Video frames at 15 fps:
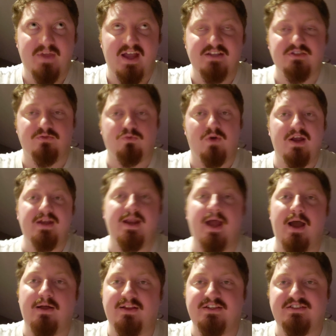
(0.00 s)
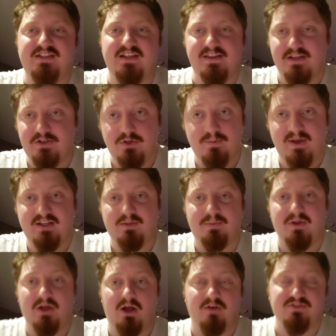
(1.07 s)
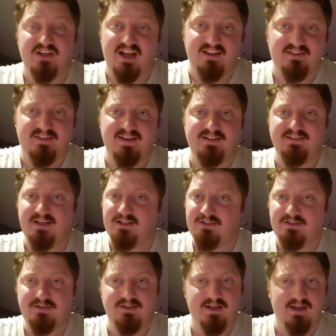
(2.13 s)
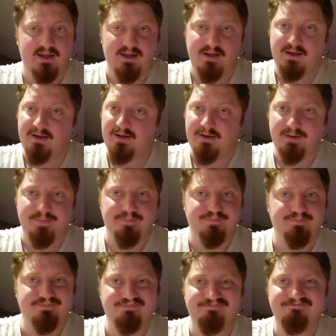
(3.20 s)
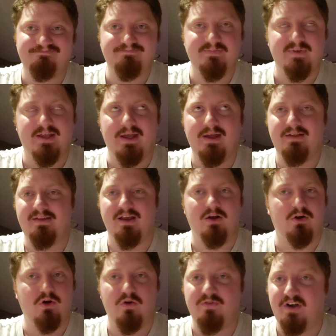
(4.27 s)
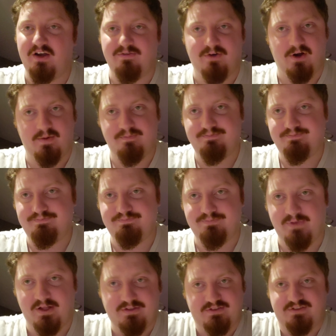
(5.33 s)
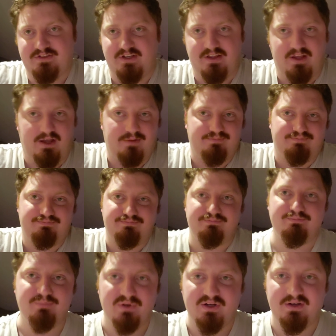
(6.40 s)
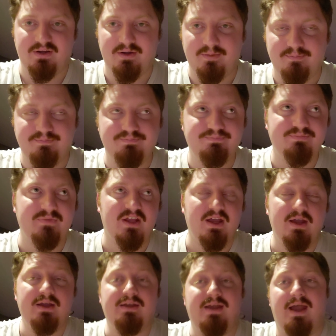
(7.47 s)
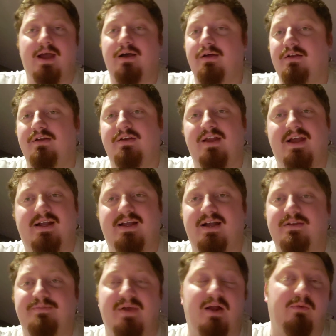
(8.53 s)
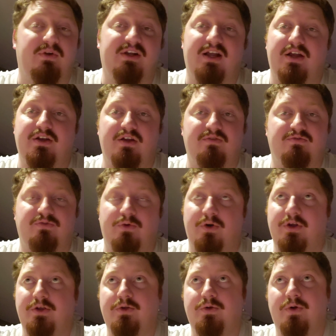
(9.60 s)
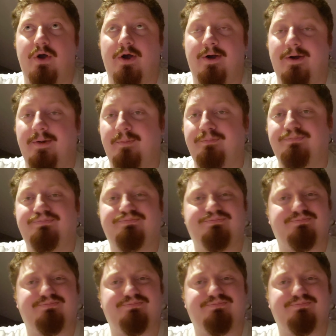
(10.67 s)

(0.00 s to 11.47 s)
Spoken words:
As of right now, let's say they do make the playoffs. I think they don't go very far. I'll just say that. But yeah, other than that, guys, man, I really got nothing for you.